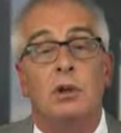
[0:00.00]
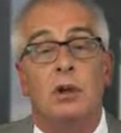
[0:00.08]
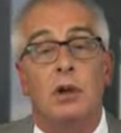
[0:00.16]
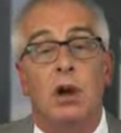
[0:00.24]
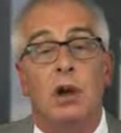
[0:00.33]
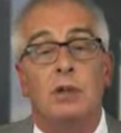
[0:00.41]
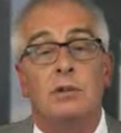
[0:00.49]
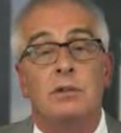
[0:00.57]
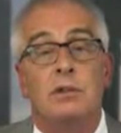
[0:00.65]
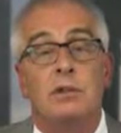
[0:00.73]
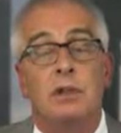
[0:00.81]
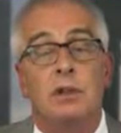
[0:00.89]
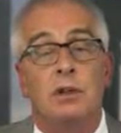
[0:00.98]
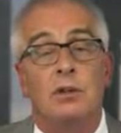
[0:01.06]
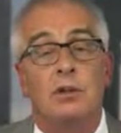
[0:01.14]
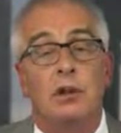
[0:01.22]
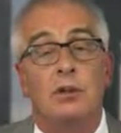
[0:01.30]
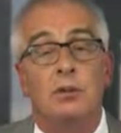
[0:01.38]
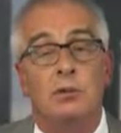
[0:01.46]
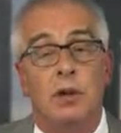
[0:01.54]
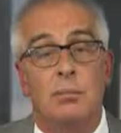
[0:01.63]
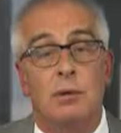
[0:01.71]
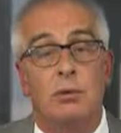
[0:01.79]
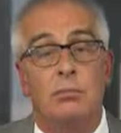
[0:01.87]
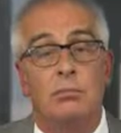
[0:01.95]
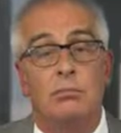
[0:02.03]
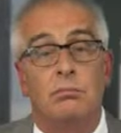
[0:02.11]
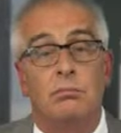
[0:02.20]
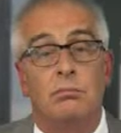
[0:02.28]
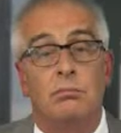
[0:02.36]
declines in Ontario's debt burden.